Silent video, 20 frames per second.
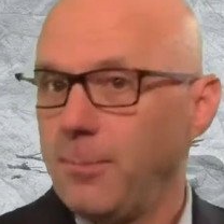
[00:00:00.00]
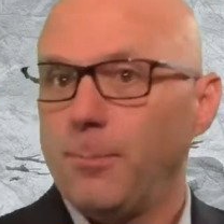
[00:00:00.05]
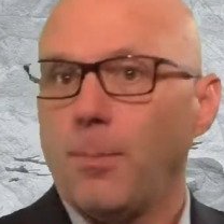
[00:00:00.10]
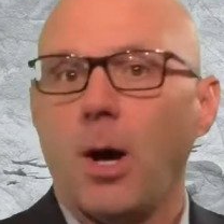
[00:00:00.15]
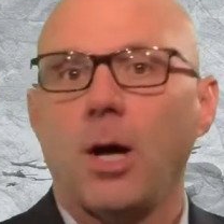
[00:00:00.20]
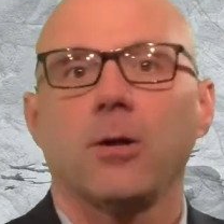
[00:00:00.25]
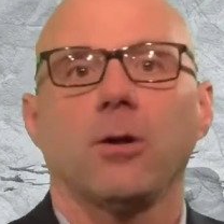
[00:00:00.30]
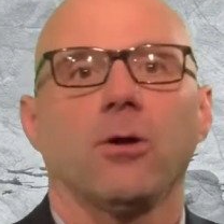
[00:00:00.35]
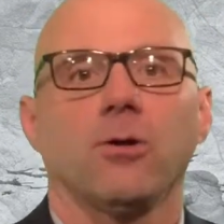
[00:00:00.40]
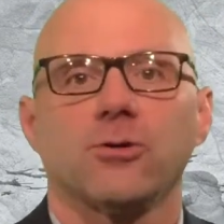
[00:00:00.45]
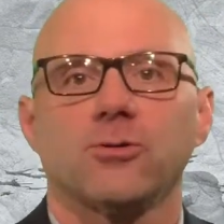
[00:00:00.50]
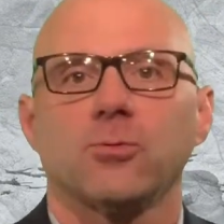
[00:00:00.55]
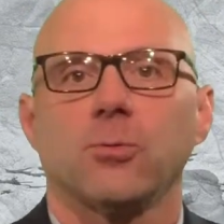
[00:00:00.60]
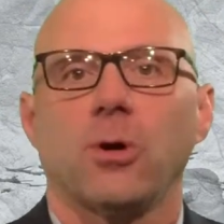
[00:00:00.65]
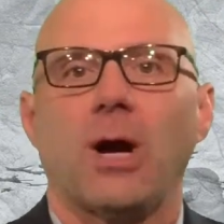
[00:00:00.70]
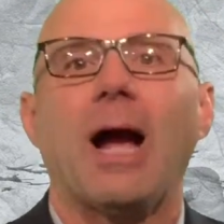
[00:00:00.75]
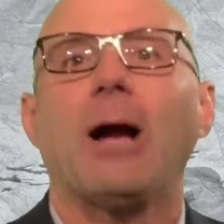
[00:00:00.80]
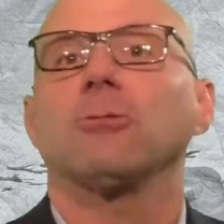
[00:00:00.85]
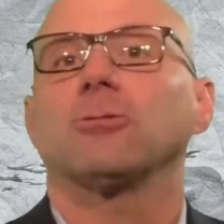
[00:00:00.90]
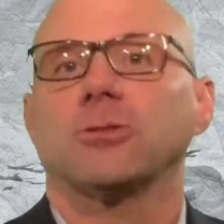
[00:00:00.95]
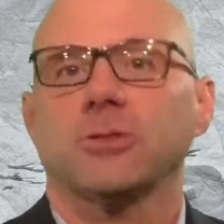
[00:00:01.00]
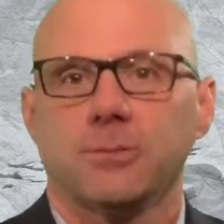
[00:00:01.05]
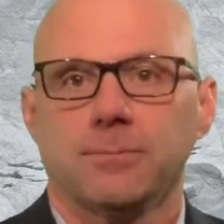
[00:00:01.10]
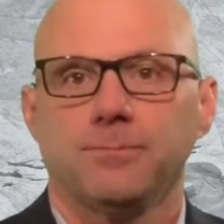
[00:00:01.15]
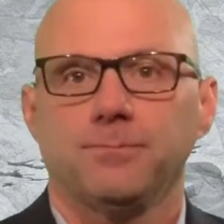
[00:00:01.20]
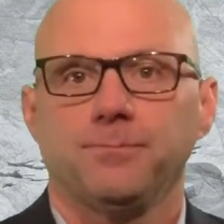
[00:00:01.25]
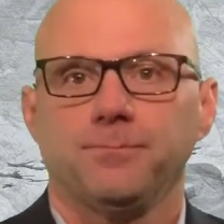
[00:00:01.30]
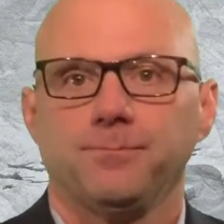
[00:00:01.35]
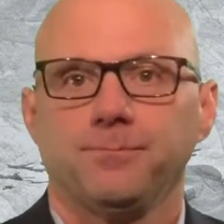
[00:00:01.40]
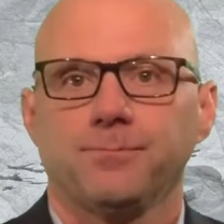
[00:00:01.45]
monarchs were ousted.
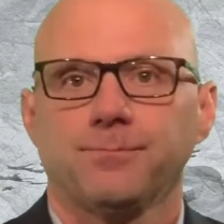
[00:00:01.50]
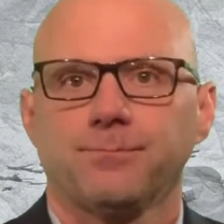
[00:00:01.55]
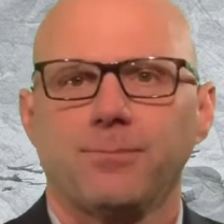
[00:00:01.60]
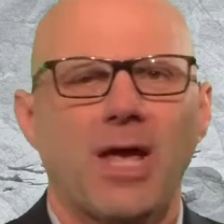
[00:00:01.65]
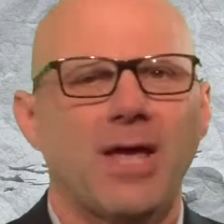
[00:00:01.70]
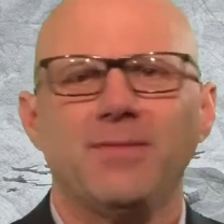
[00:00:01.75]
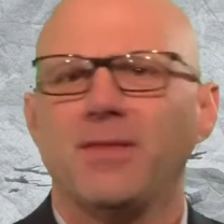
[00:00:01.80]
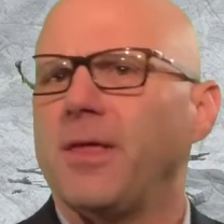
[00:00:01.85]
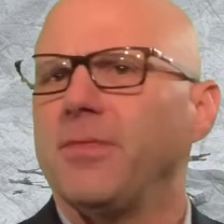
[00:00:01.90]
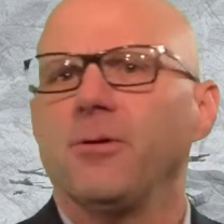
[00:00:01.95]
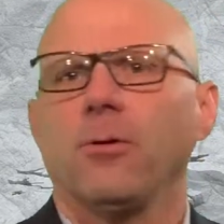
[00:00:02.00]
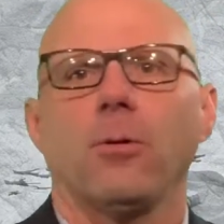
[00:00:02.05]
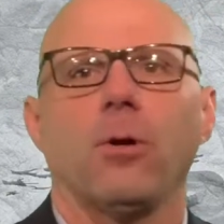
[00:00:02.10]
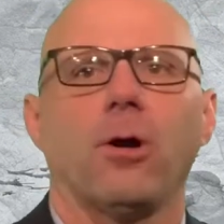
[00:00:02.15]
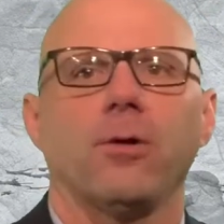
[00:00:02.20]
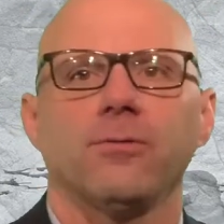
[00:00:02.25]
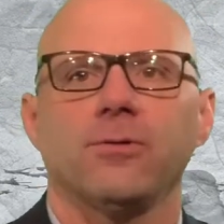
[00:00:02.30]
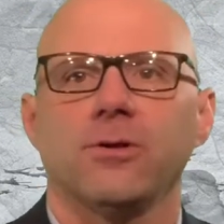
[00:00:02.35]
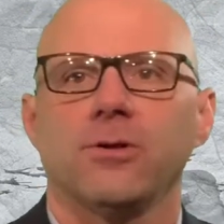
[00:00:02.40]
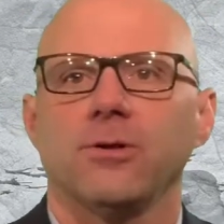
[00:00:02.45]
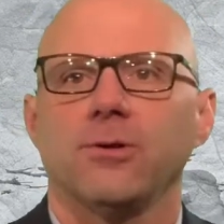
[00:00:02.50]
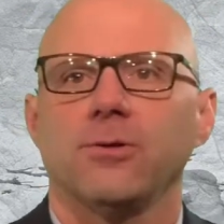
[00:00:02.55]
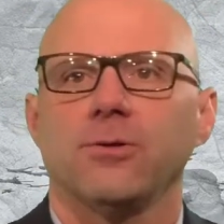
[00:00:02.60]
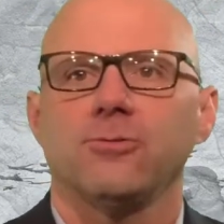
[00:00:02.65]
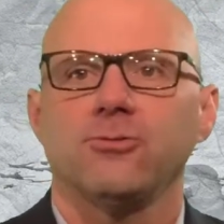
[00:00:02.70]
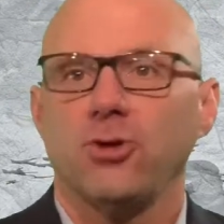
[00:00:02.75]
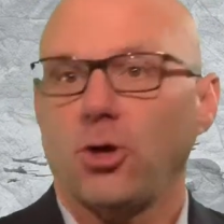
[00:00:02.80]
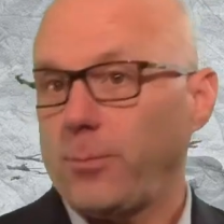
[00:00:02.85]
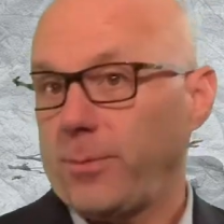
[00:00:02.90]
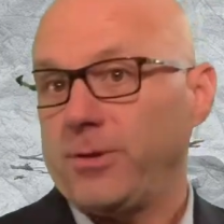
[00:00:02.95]
And then there are the
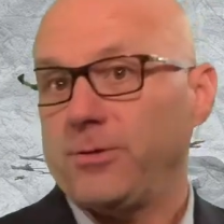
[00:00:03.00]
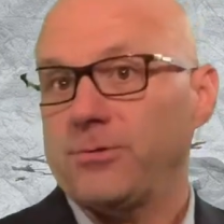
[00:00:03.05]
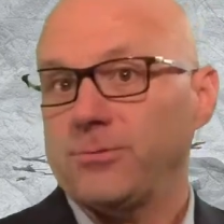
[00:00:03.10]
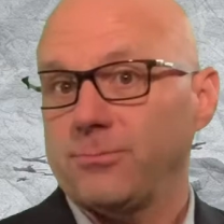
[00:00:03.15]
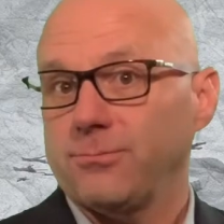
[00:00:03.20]
Germans.